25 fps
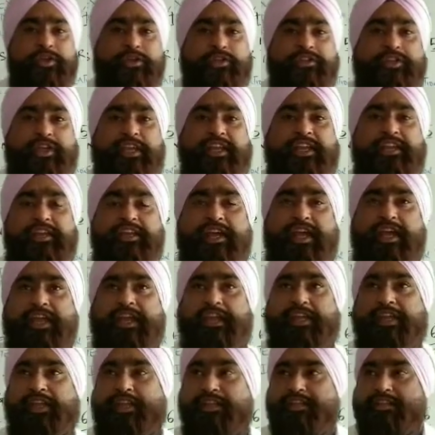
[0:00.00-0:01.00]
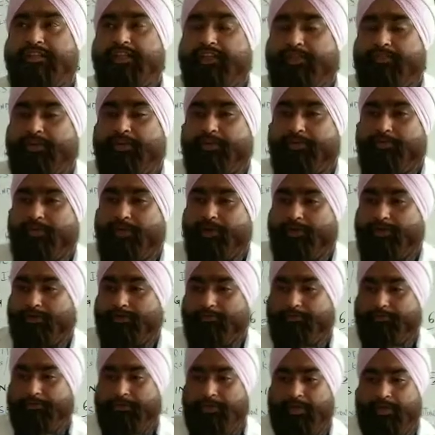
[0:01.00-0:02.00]
see in
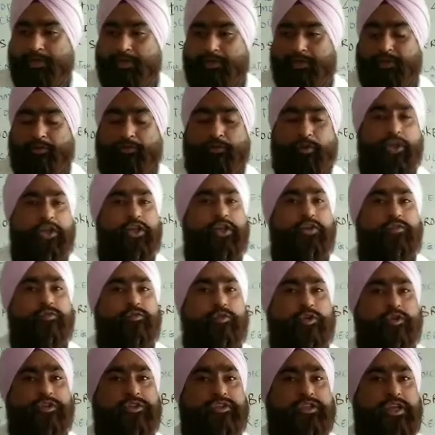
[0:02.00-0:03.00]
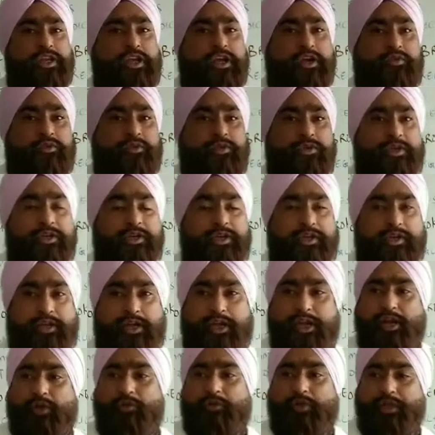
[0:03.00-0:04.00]
1971 the volume was around
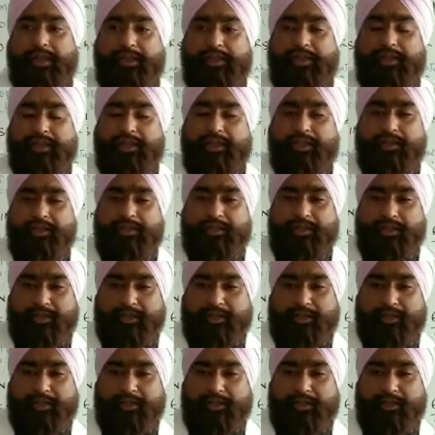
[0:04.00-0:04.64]
80.